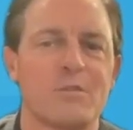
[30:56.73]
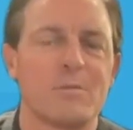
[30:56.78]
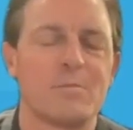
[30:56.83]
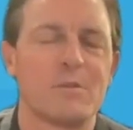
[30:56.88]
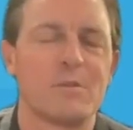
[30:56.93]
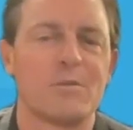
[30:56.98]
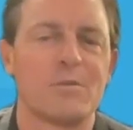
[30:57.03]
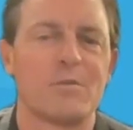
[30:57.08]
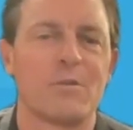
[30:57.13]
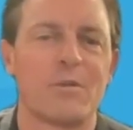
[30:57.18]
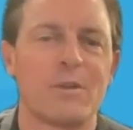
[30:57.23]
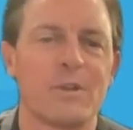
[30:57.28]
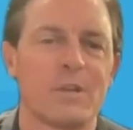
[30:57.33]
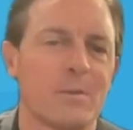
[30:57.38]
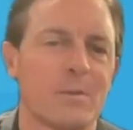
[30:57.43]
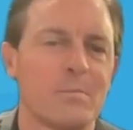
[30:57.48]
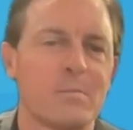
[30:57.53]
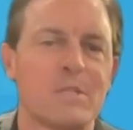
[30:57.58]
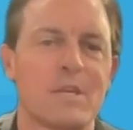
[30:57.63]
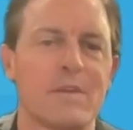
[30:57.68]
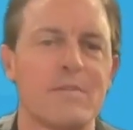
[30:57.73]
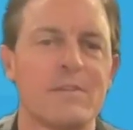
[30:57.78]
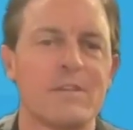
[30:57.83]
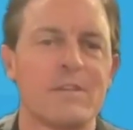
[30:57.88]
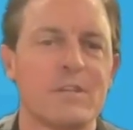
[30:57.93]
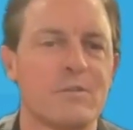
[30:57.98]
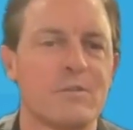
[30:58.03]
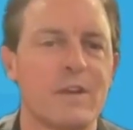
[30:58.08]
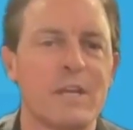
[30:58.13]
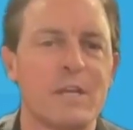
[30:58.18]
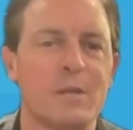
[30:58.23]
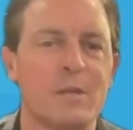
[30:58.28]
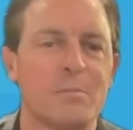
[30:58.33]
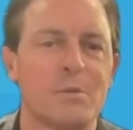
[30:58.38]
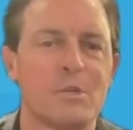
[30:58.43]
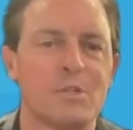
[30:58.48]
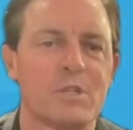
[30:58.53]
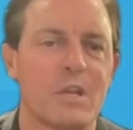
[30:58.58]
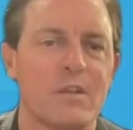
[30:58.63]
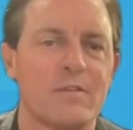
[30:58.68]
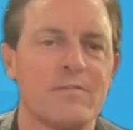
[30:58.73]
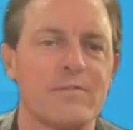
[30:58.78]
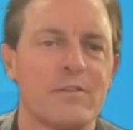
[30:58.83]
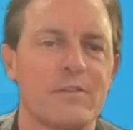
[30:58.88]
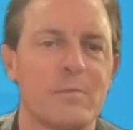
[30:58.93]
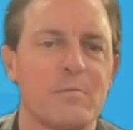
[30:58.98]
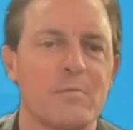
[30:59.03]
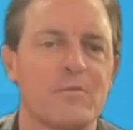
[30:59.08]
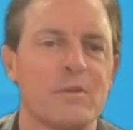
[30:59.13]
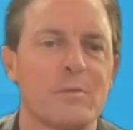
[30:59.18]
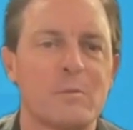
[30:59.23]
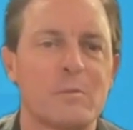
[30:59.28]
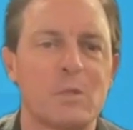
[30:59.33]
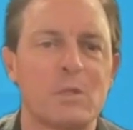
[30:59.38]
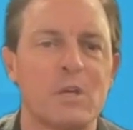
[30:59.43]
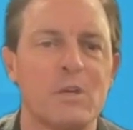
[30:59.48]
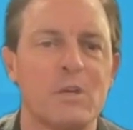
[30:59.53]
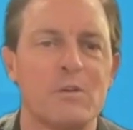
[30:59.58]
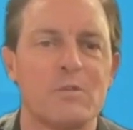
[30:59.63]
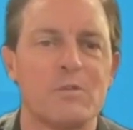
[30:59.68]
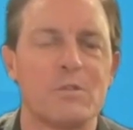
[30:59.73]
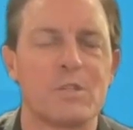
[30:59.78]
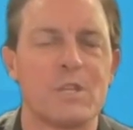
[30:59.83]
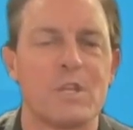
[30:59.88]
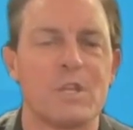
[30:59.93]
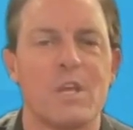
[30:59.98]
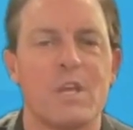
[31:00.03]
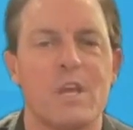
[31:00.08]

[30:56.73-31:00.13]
crypto are already up 70 or 80% from, from the lows.